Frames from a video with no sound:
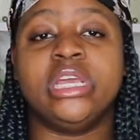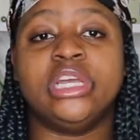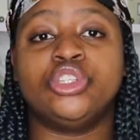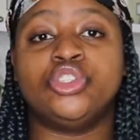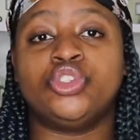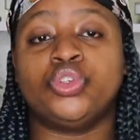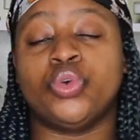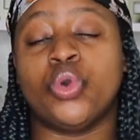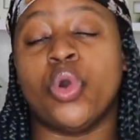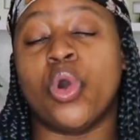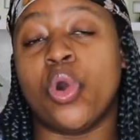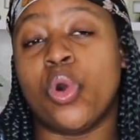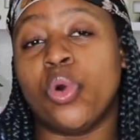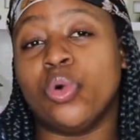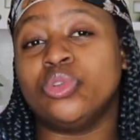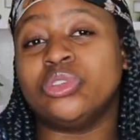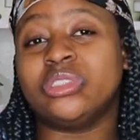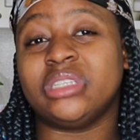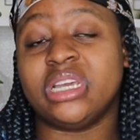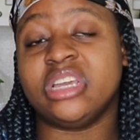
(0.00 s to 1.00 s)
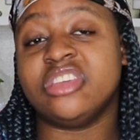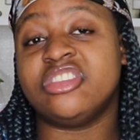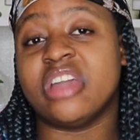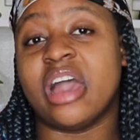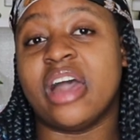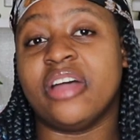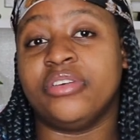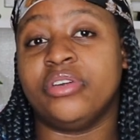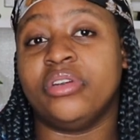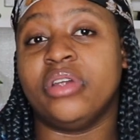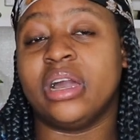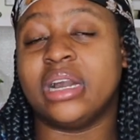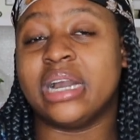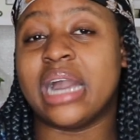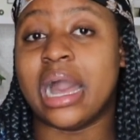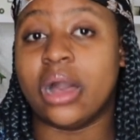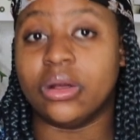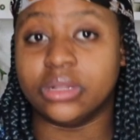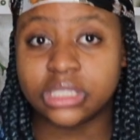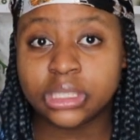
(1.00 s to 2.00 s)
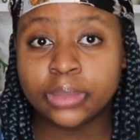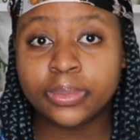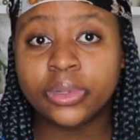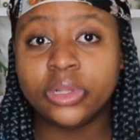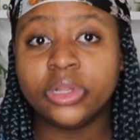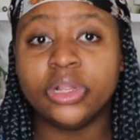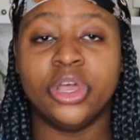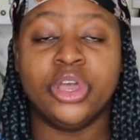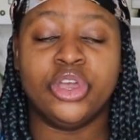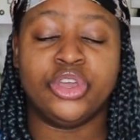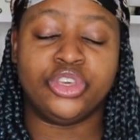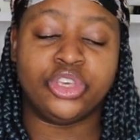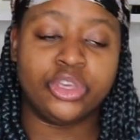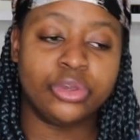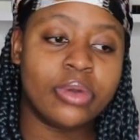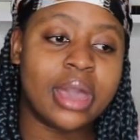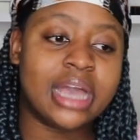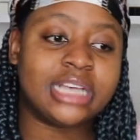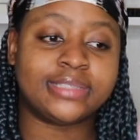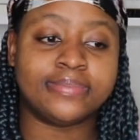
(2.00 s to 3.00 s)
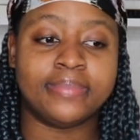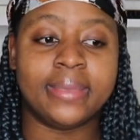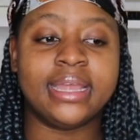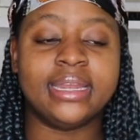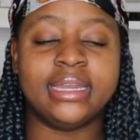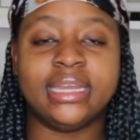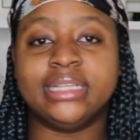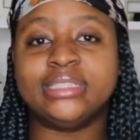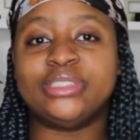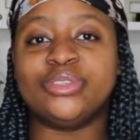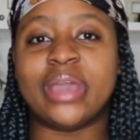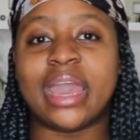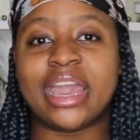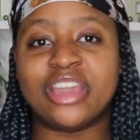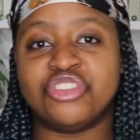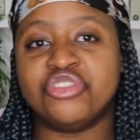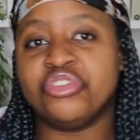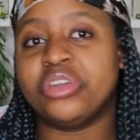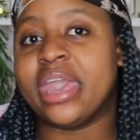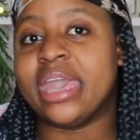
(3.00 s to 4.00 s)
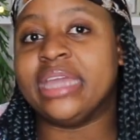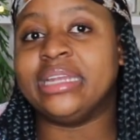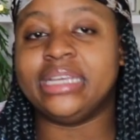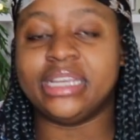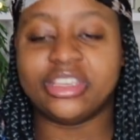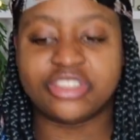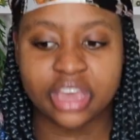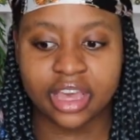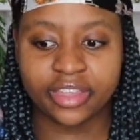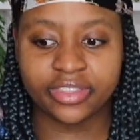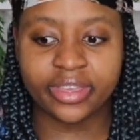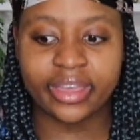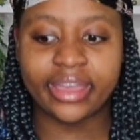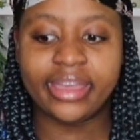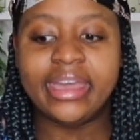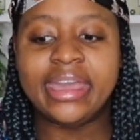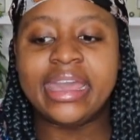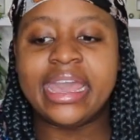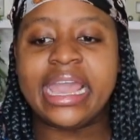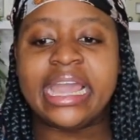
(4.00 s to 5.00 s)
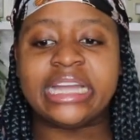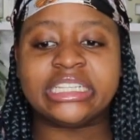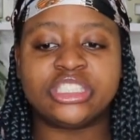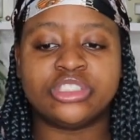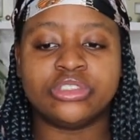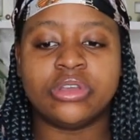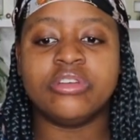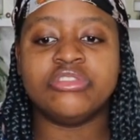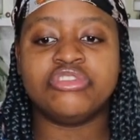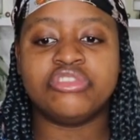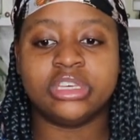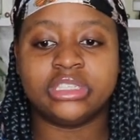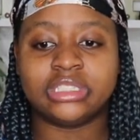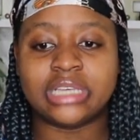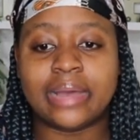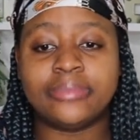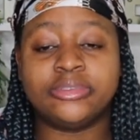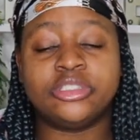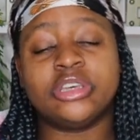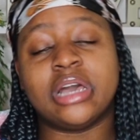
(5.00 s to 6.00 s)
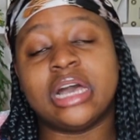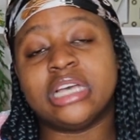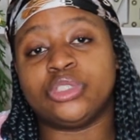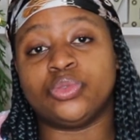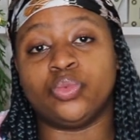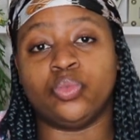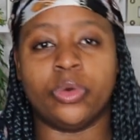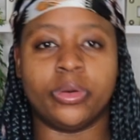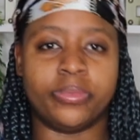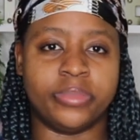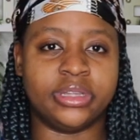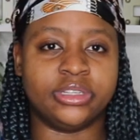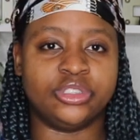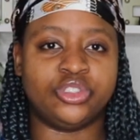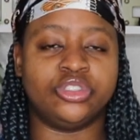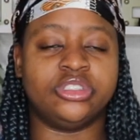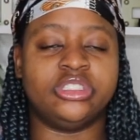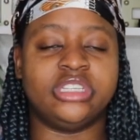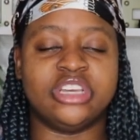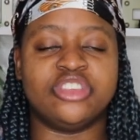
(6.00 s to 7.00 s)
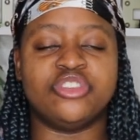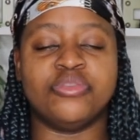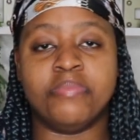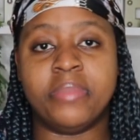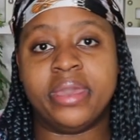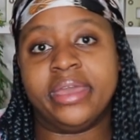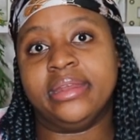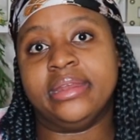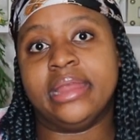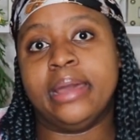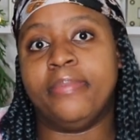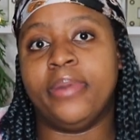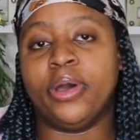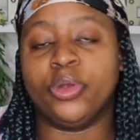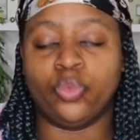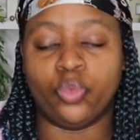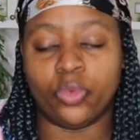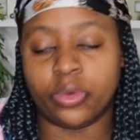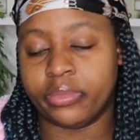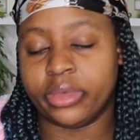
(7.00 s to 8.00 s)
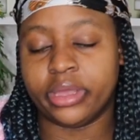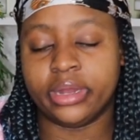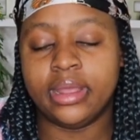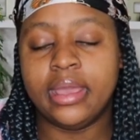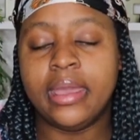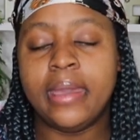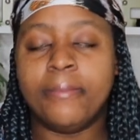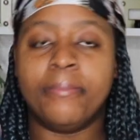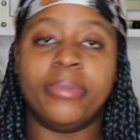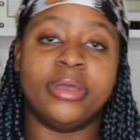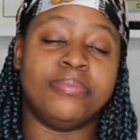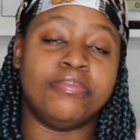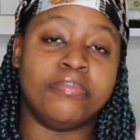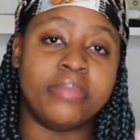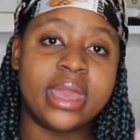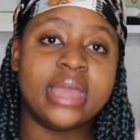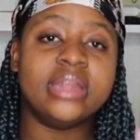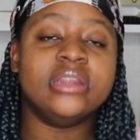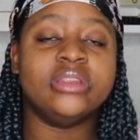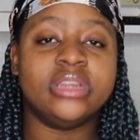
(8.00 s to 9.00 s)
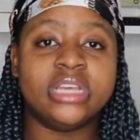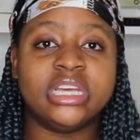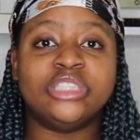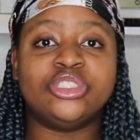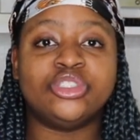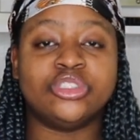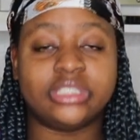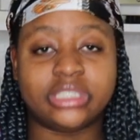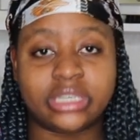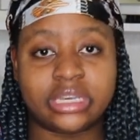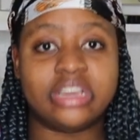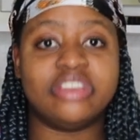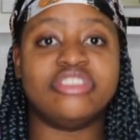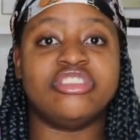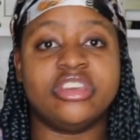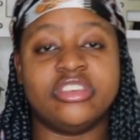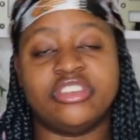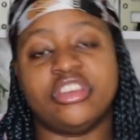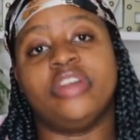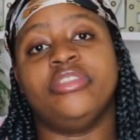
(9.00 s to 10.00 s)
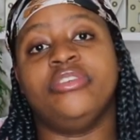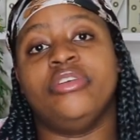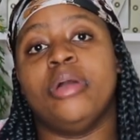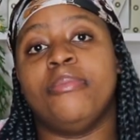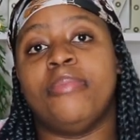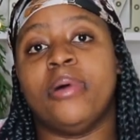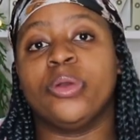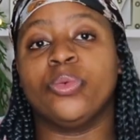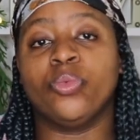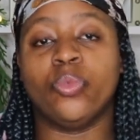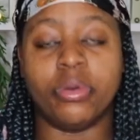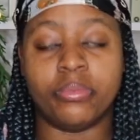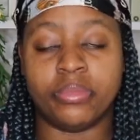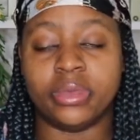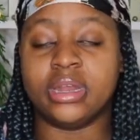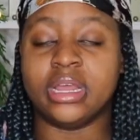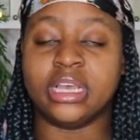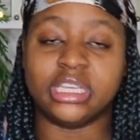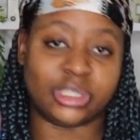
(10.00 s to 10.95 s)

need to hold each other accountable. You as men need to educate each other. It's not just up to us women to teach men about women, but men need to teach each other about women